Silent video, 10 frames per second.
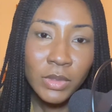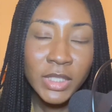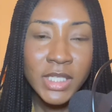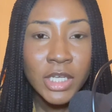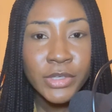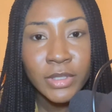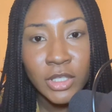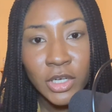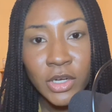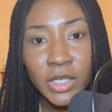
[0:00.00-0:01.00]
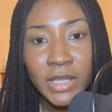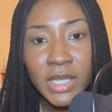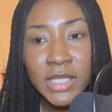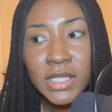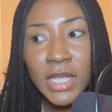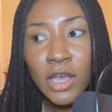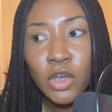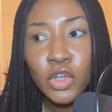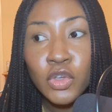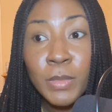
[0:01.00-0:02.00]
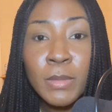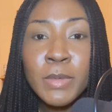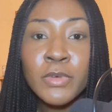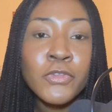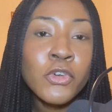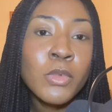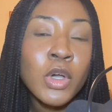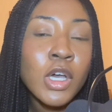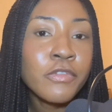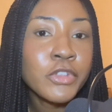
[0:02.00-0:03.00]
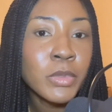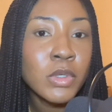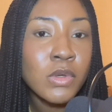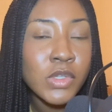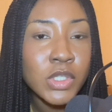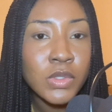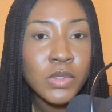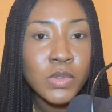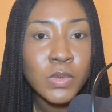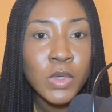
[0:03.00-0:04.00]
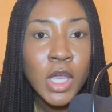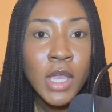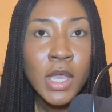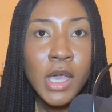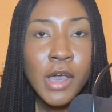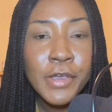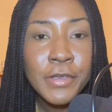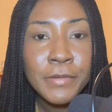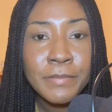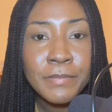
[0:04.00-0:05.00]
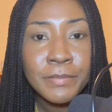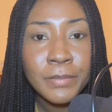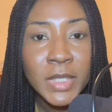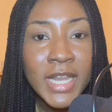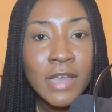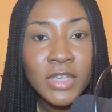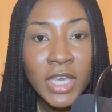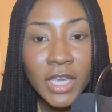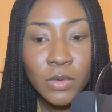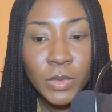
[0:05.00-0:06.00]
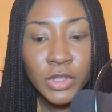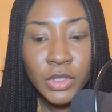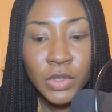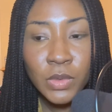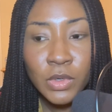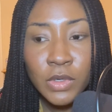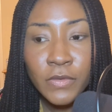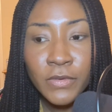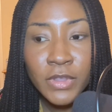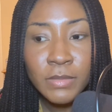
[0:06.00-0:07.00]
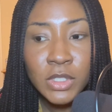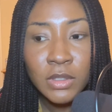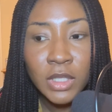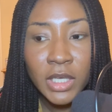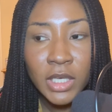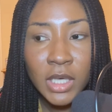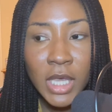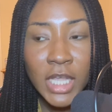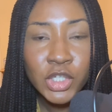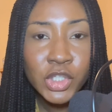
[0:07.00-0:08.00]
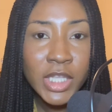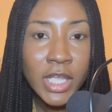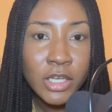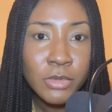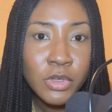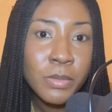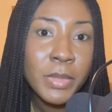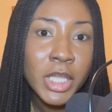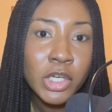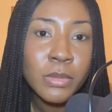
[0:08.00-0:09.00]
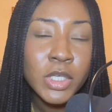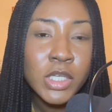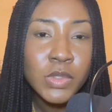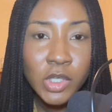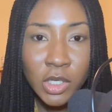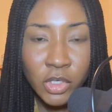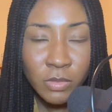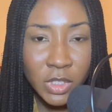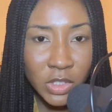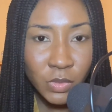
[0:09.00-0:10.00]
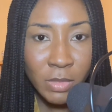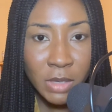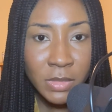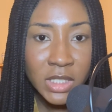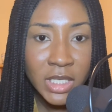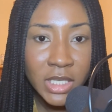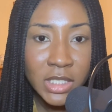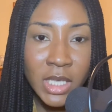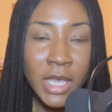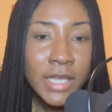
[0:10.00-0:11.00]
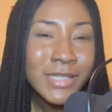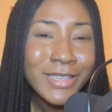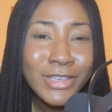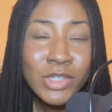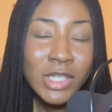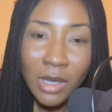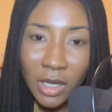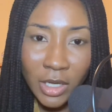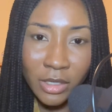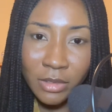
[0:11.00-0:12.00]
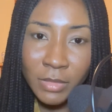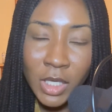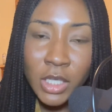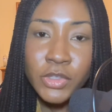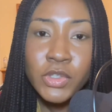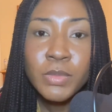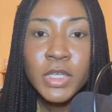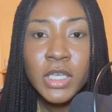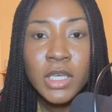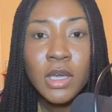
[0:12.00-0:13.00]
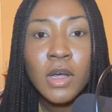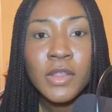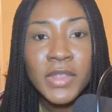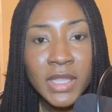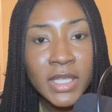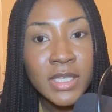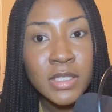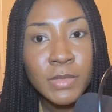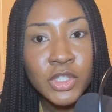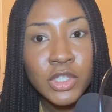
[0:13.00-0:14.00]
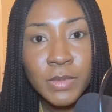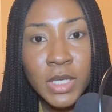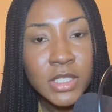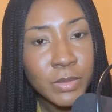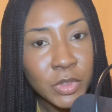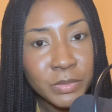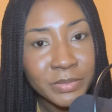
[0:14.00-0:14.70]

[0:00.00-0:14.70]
that's how you learn, and that's how you make people feel more comfortable to navigate with you, or for them to understand you better, because we're all humans, we make mistakes. Take your time to be authentic as much as possible.